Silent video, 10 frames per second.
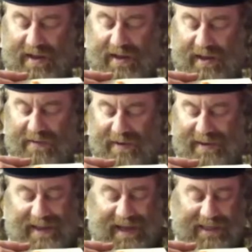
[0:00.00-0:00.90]
he will
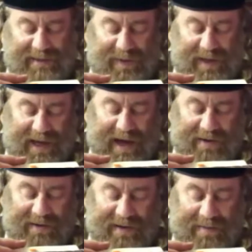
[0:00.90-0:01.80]
not speak
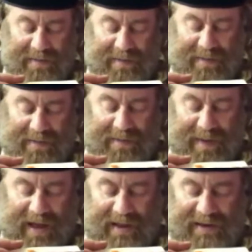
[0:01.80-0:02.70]
out the
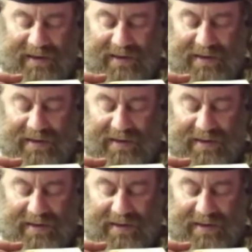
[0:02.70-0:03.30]
malice